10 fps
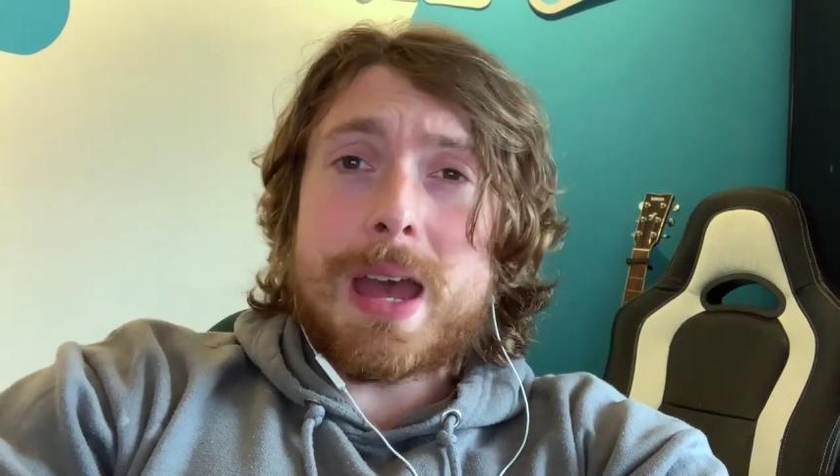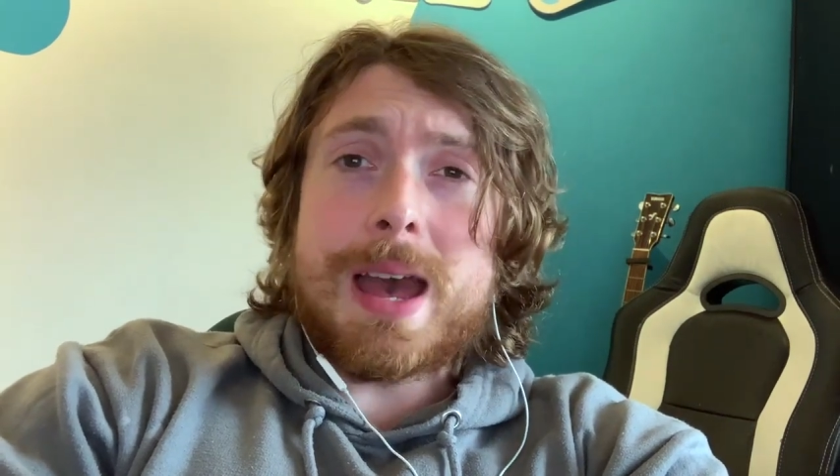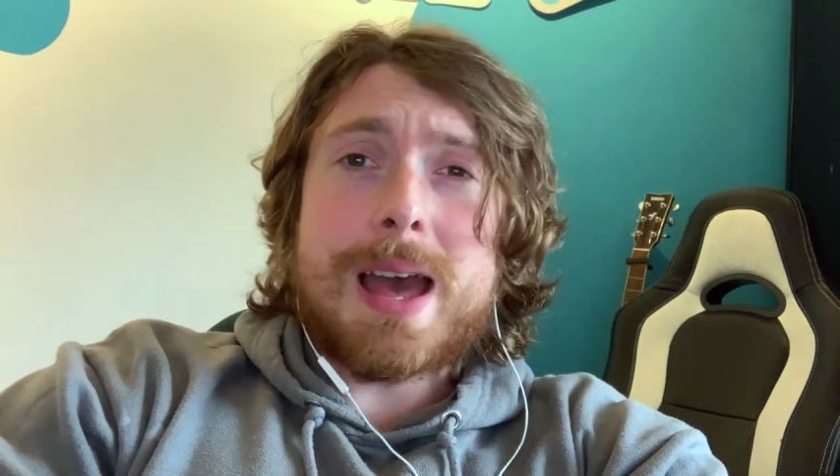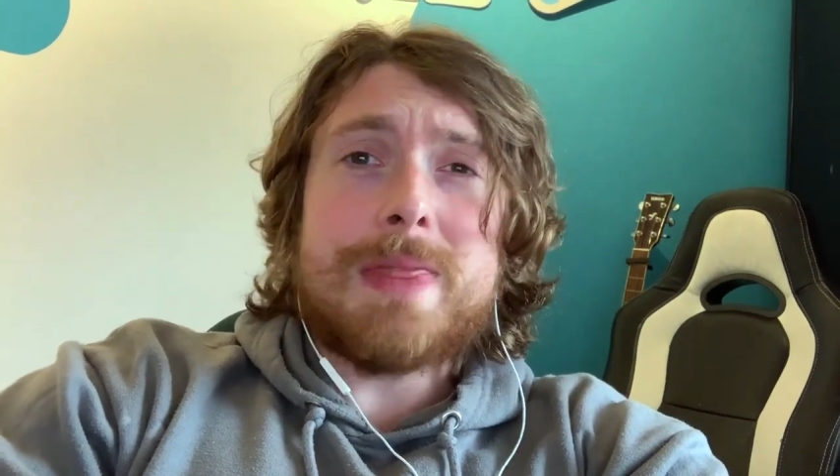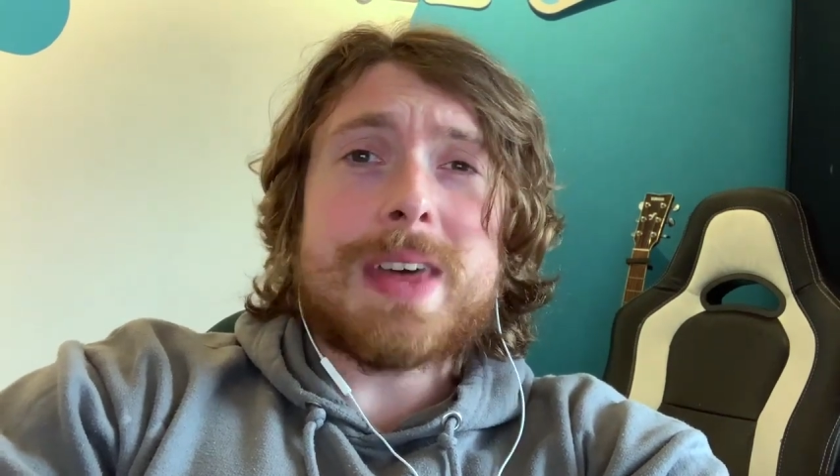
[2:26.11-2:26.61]

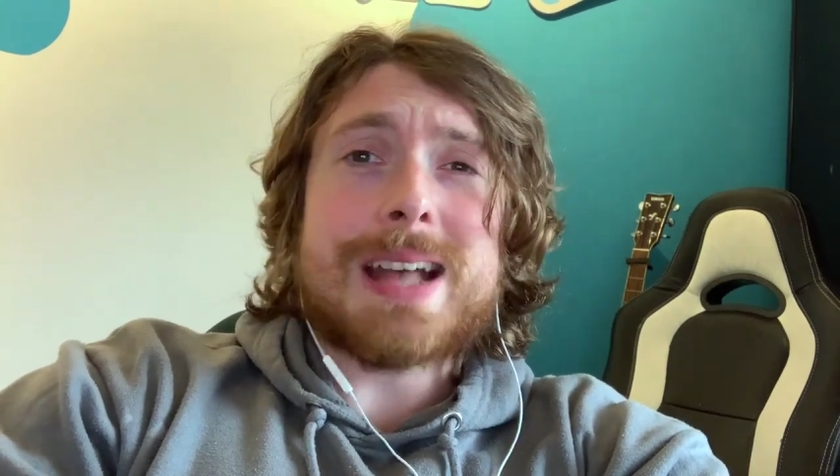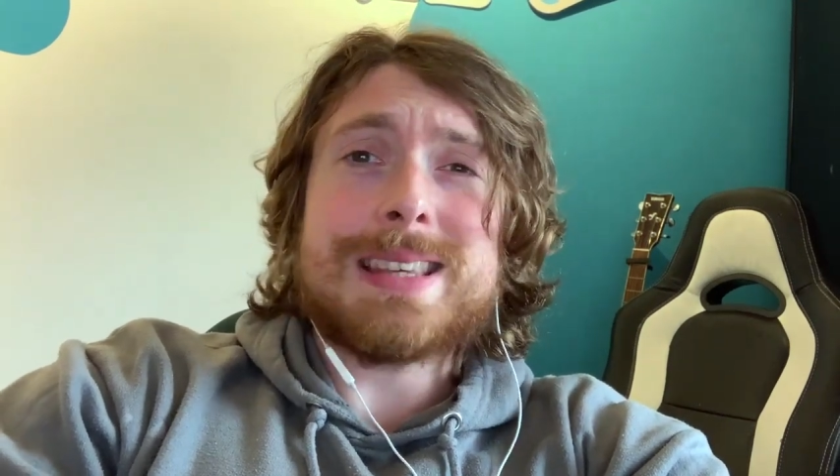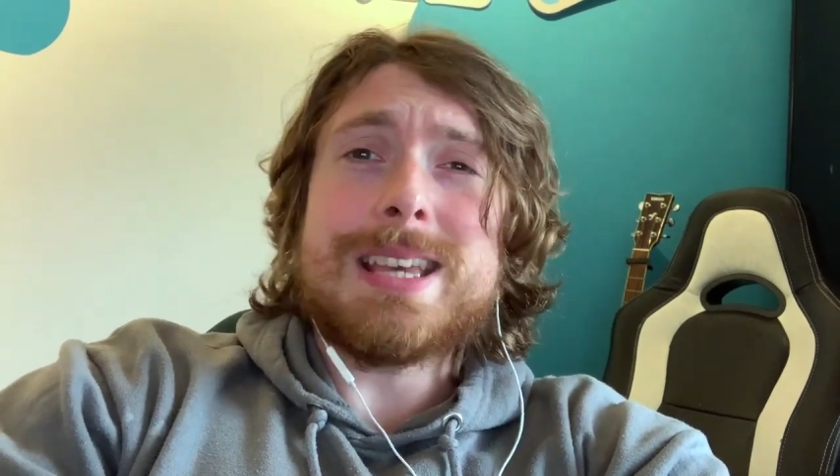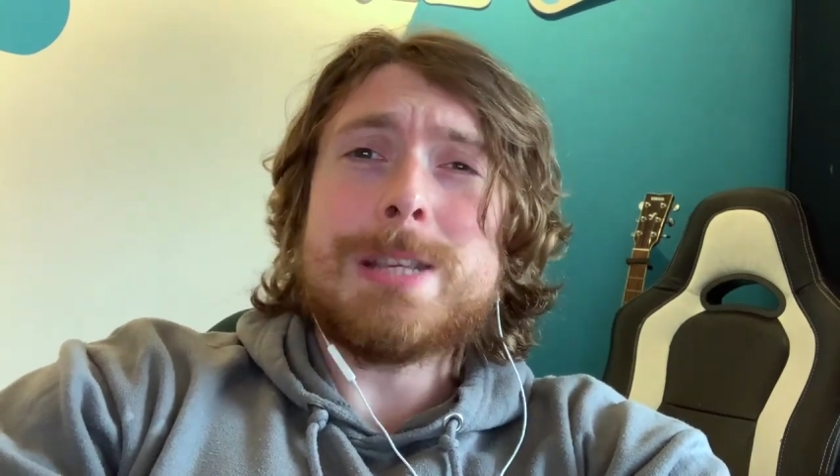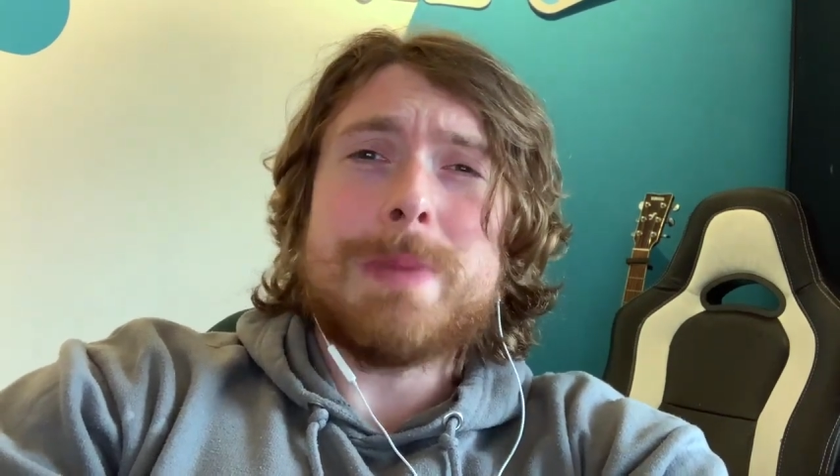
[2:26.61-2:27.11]
and that
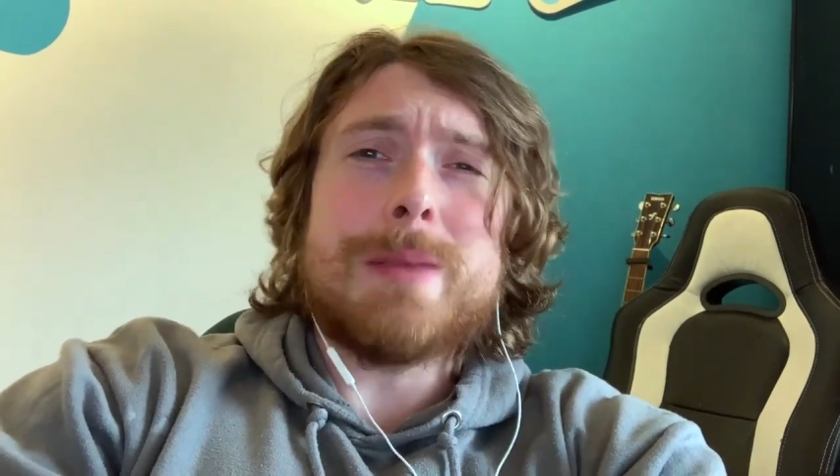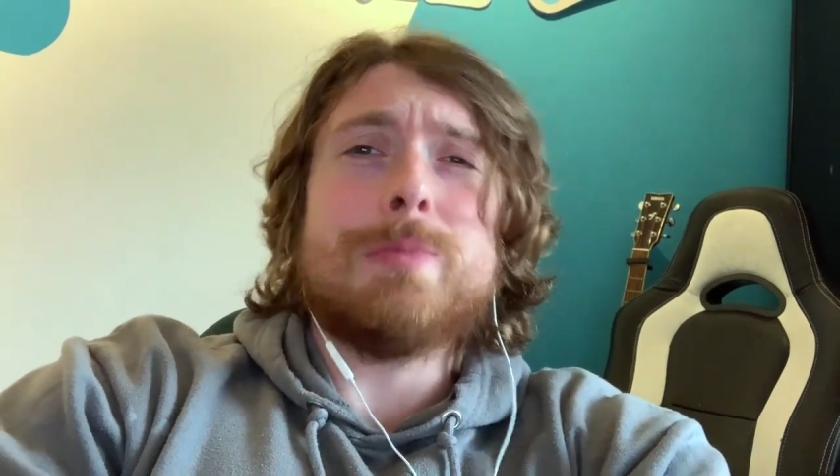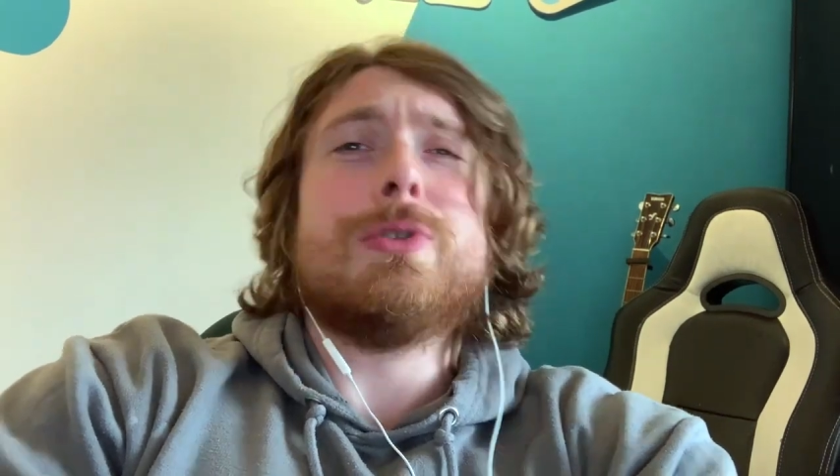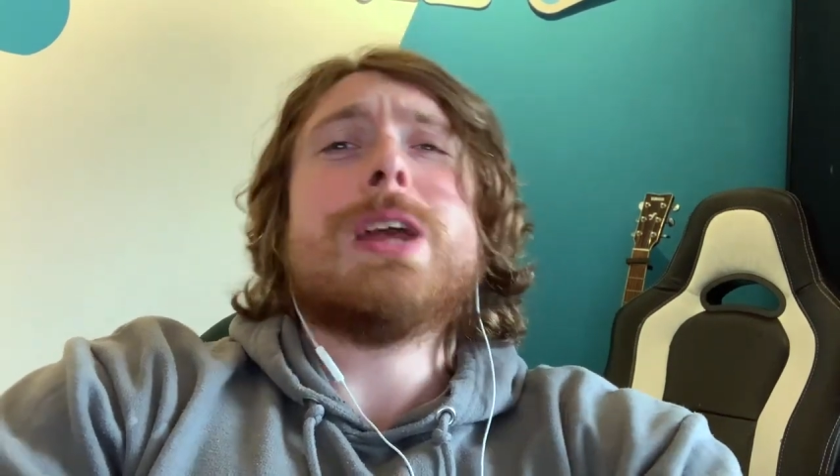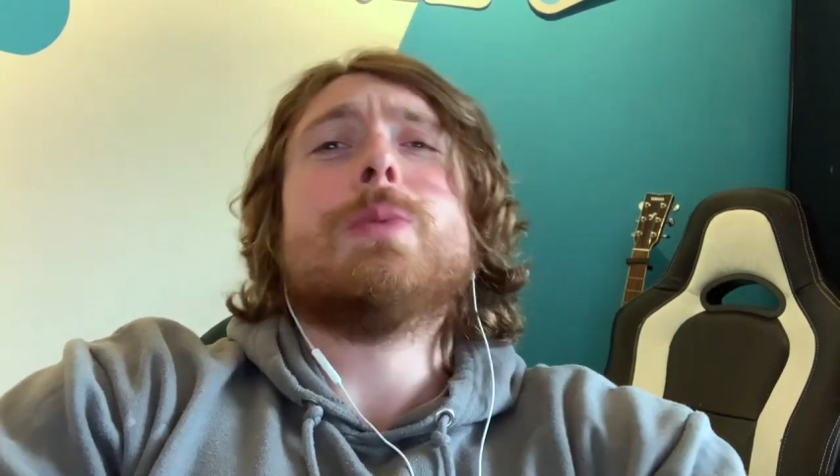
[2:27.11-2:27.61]
he's been
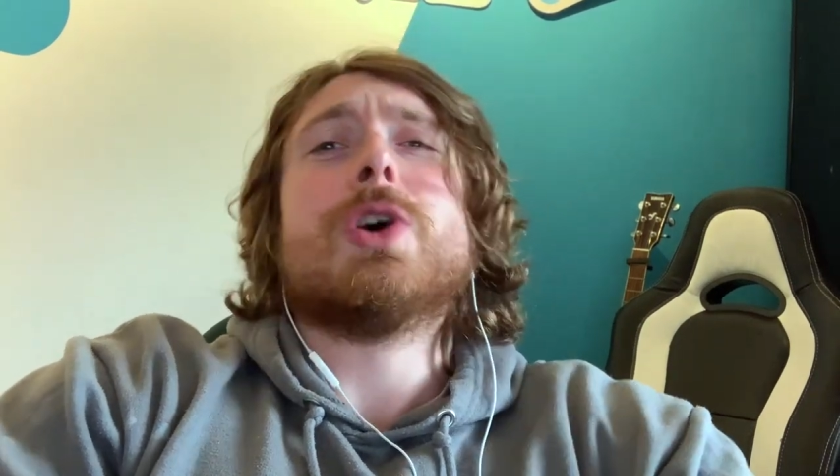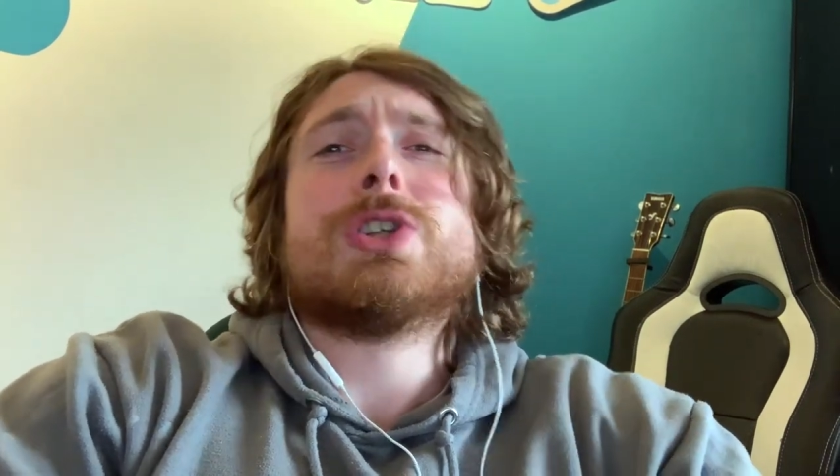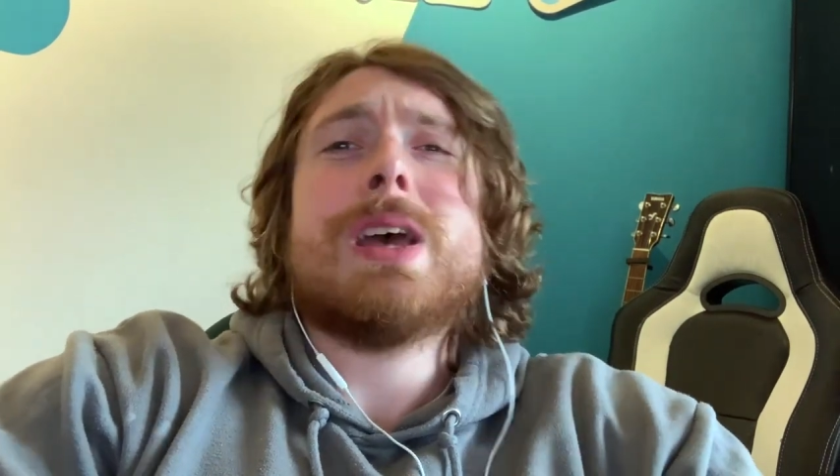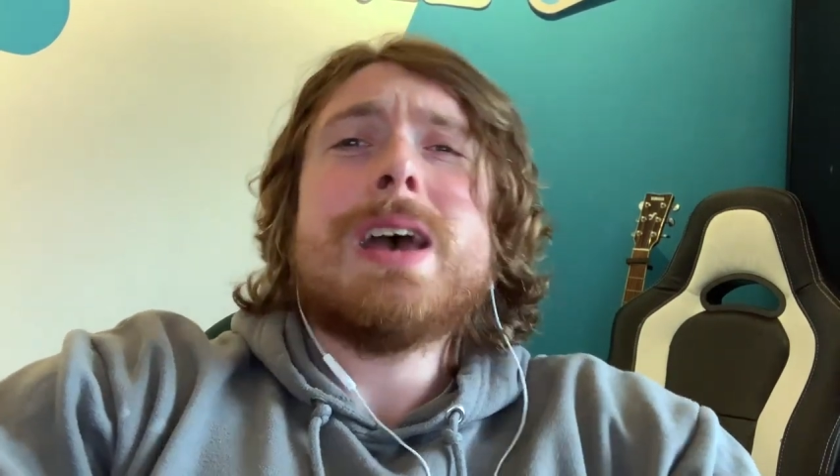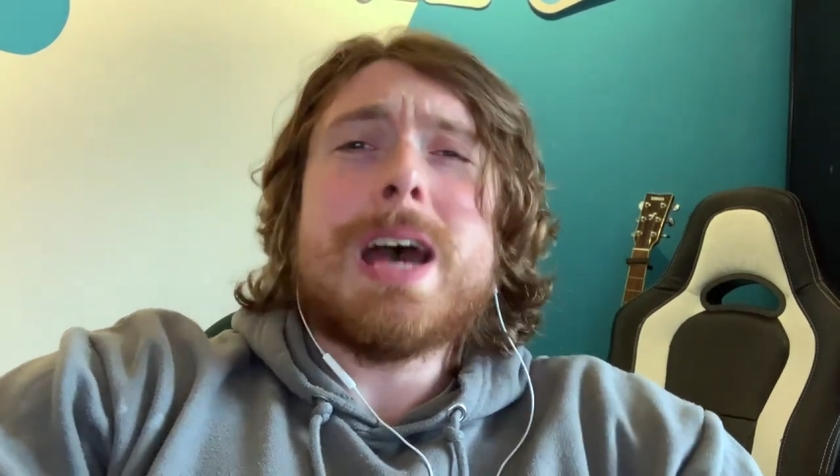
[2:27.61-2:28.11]
brainwashed